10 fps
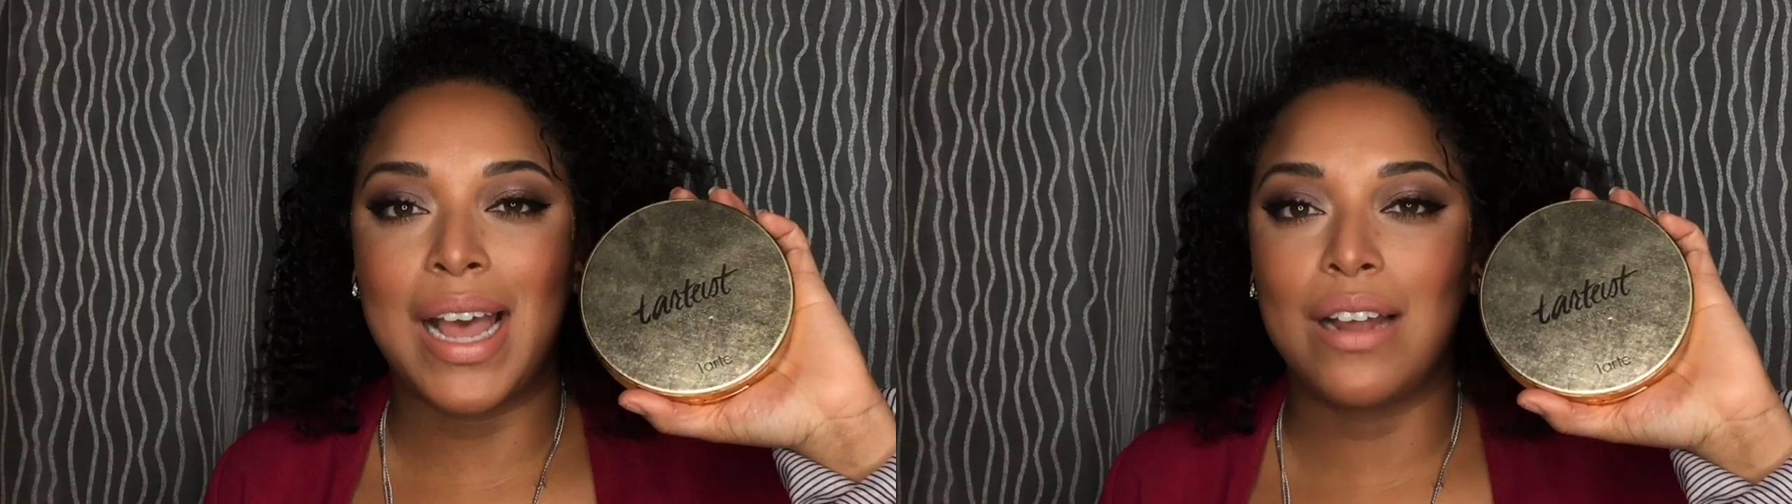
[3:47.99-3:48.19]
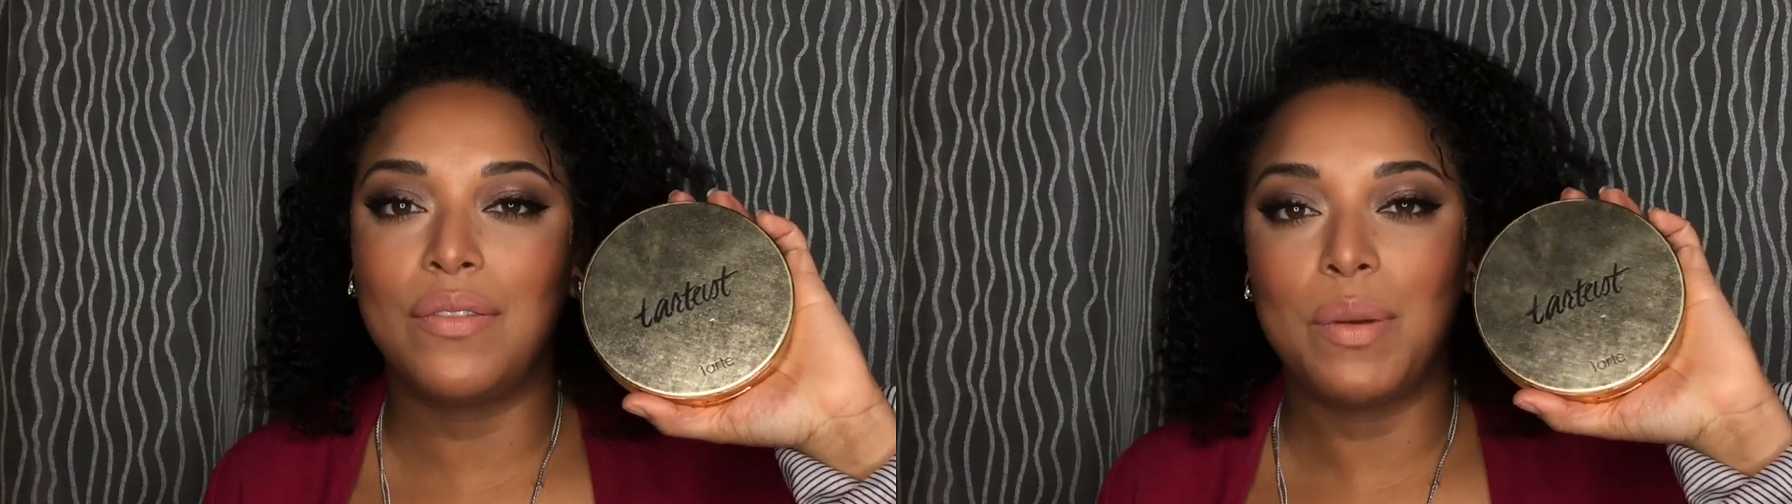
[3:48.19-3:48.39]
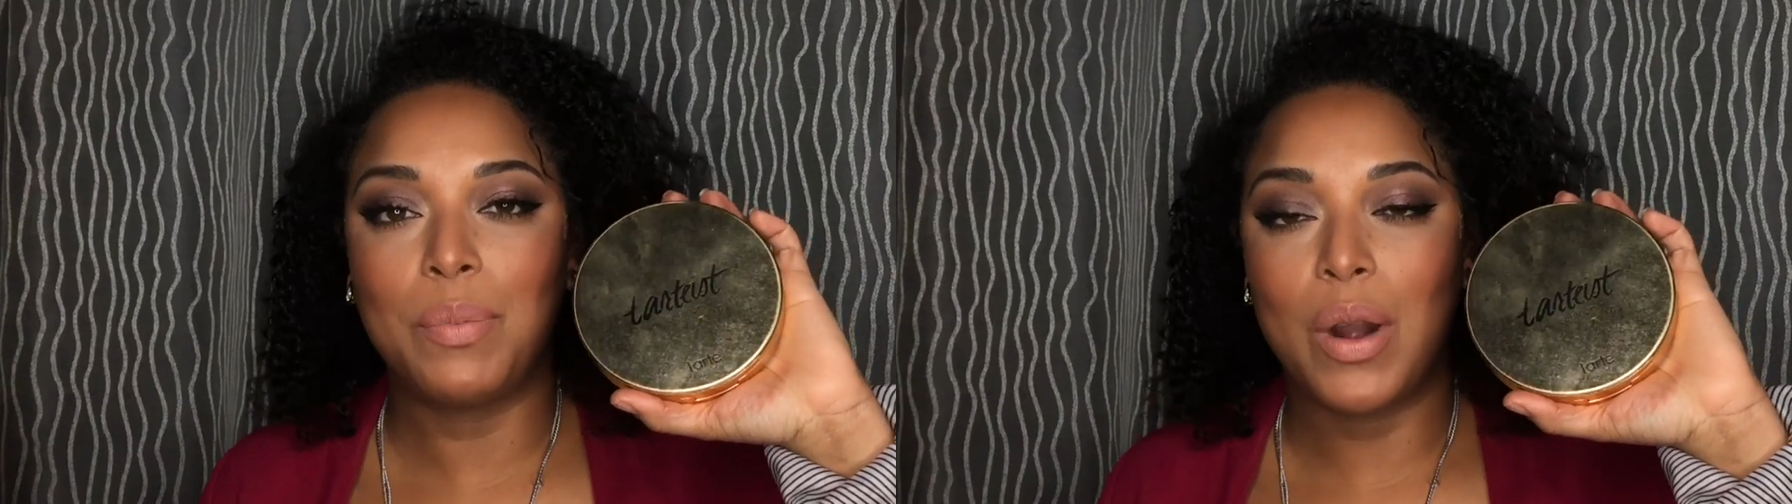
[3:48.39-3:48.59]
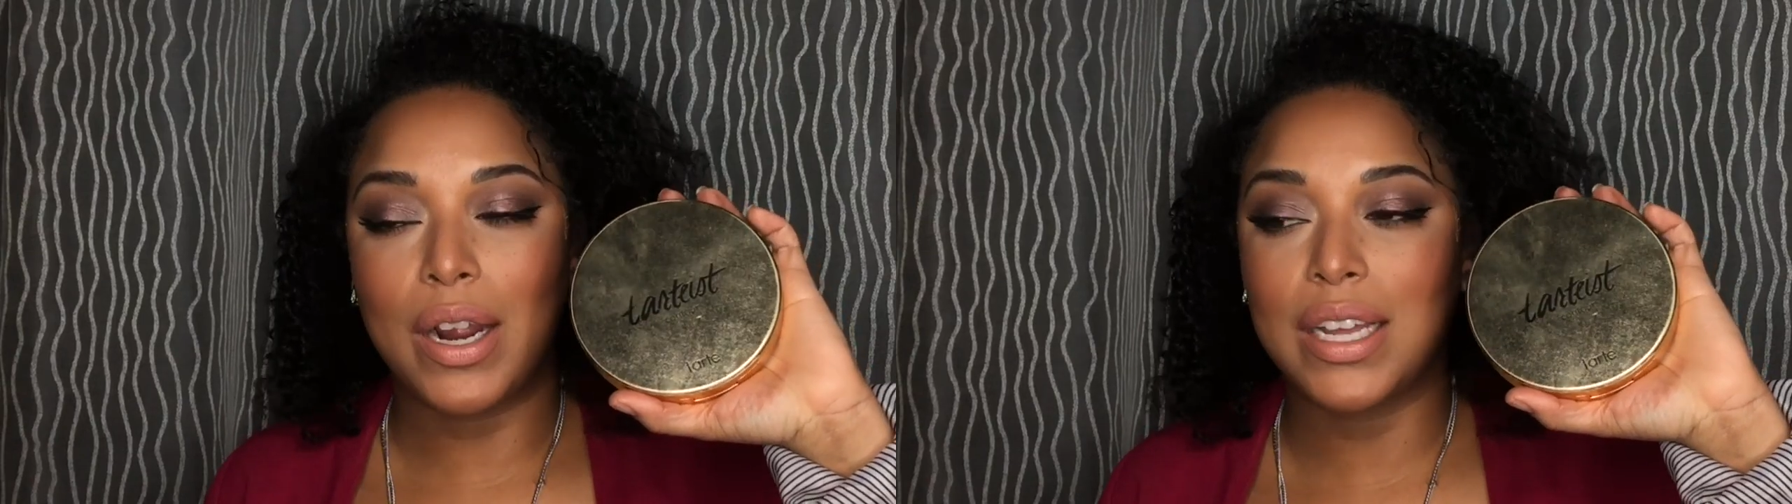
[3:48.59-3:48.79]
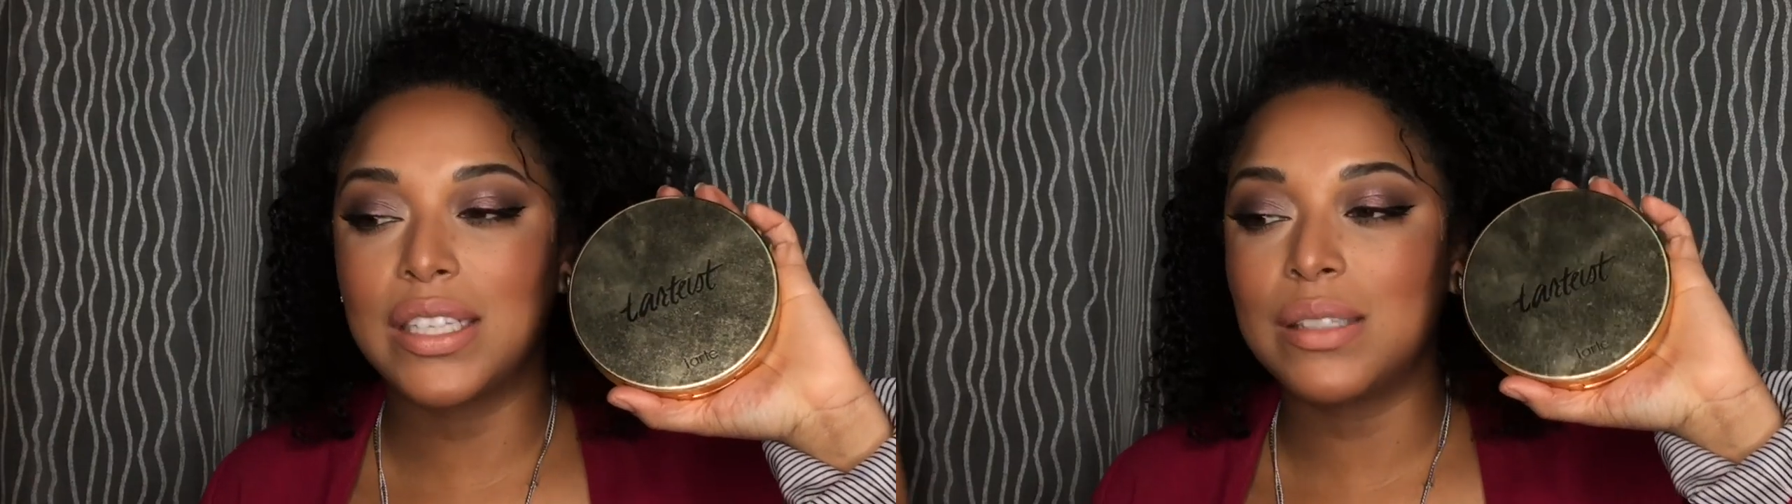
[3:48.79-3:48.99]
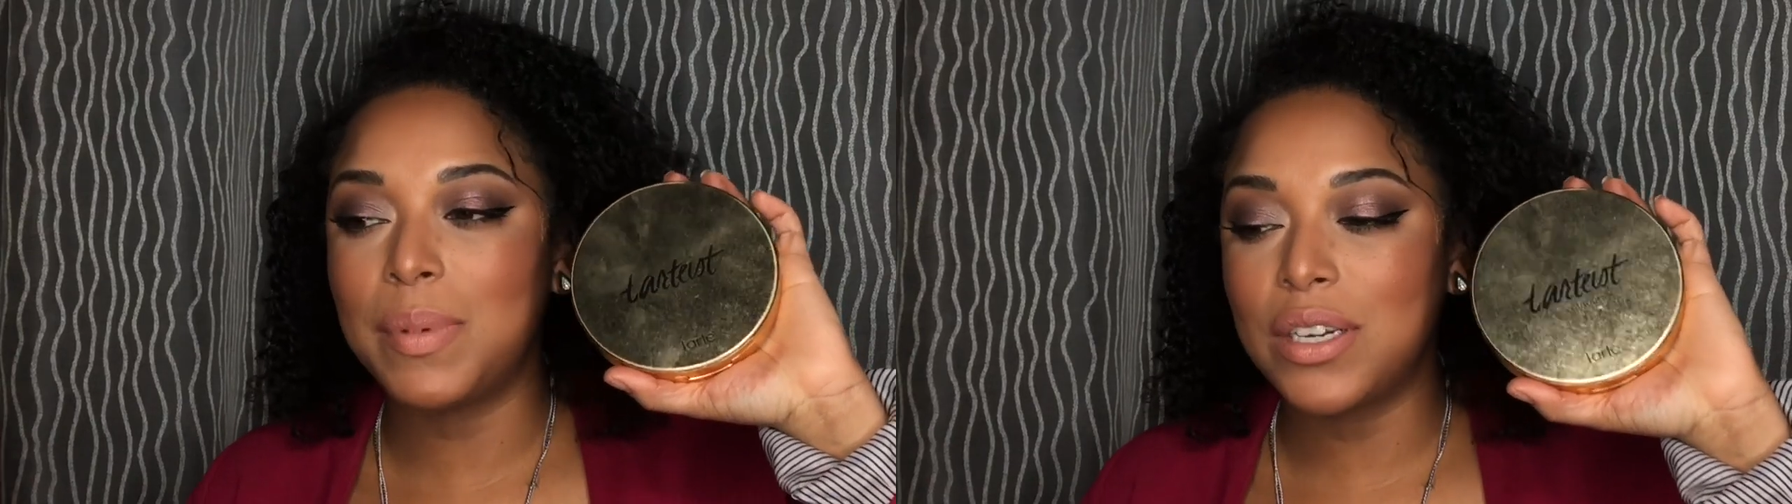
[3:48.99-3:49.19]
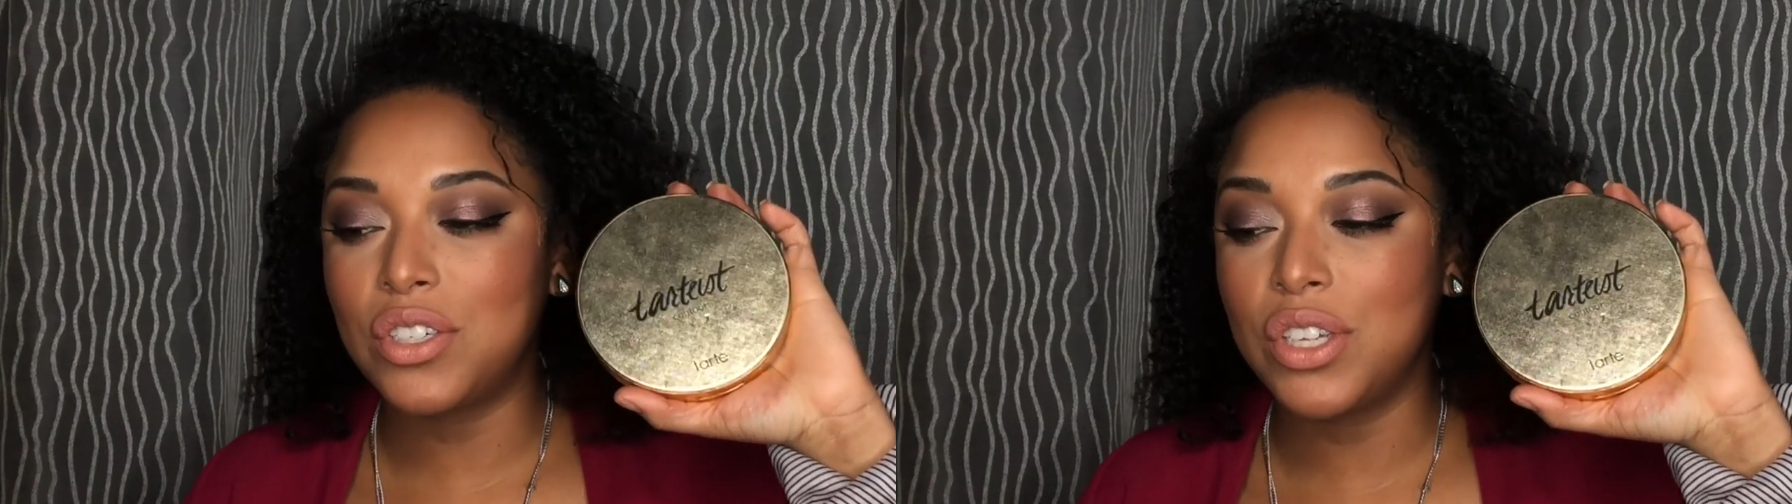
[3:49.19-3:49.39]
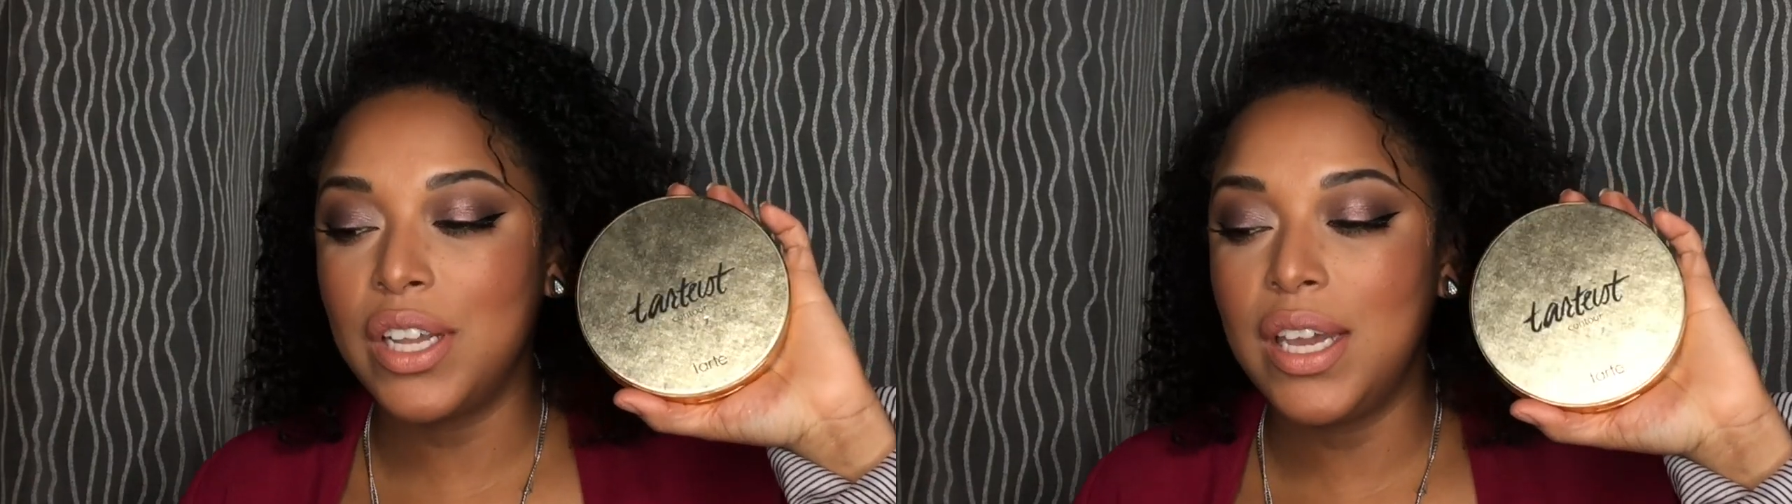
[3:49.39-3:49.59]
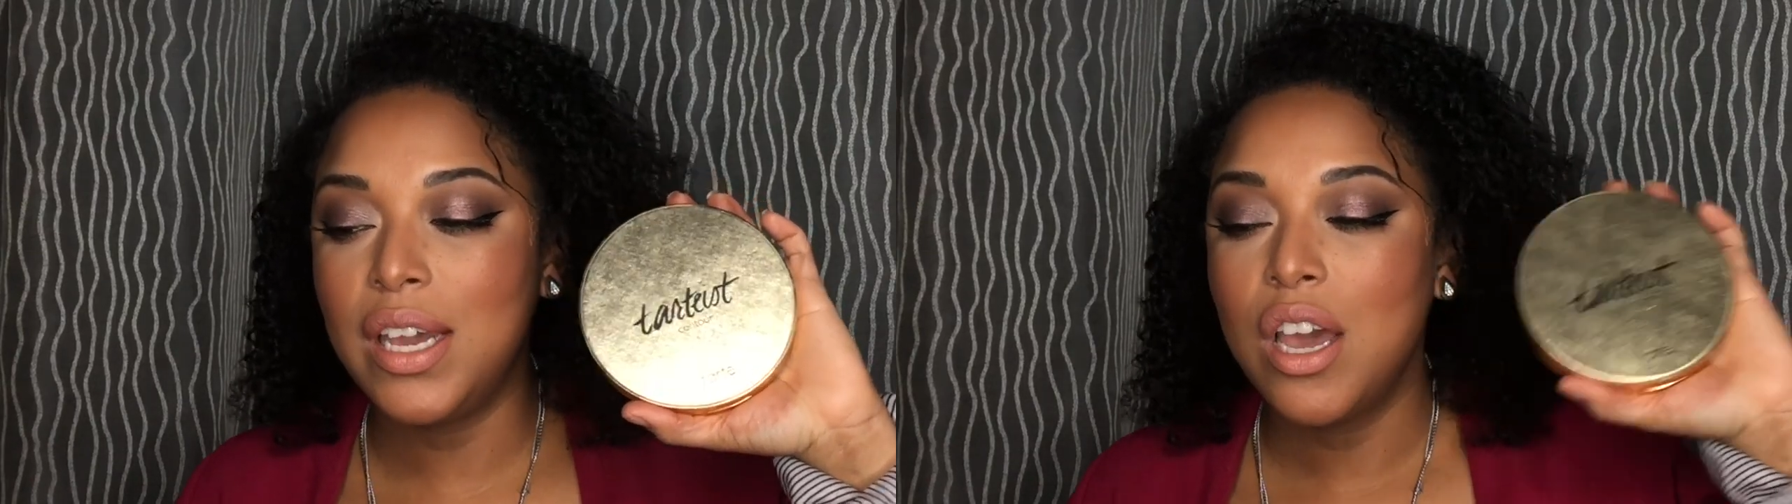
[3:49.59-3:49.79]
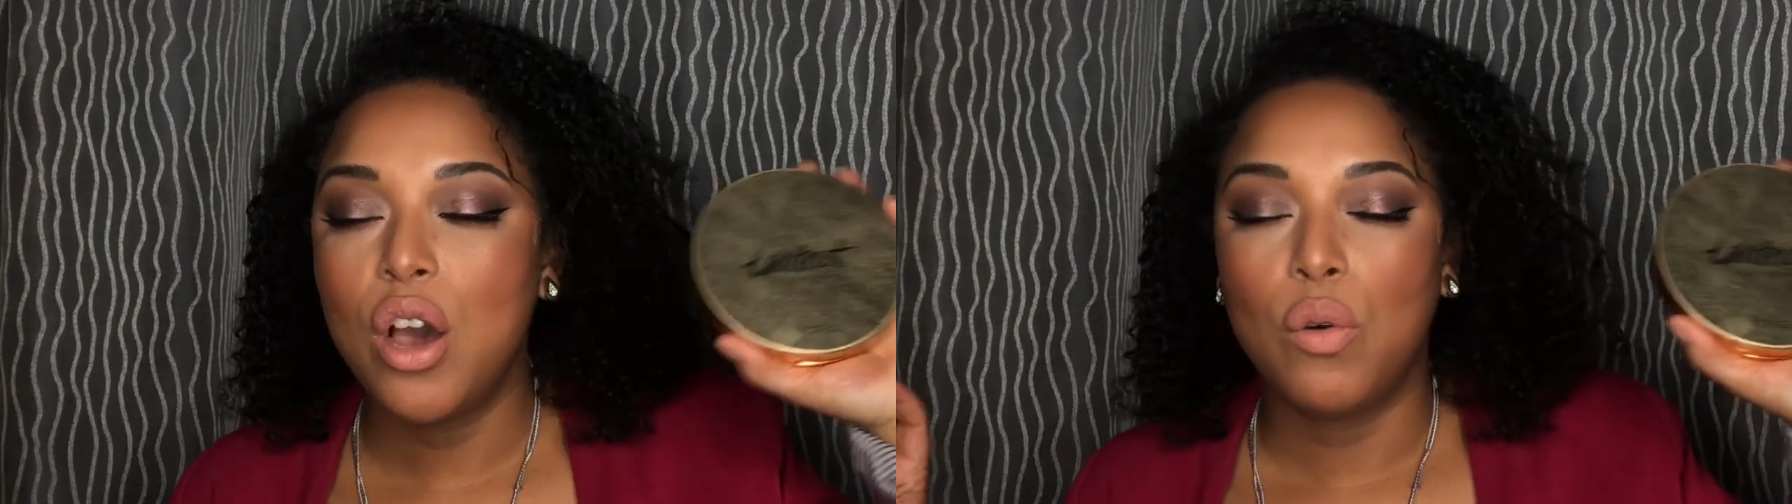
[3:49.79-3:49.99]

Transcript: out of the park, especially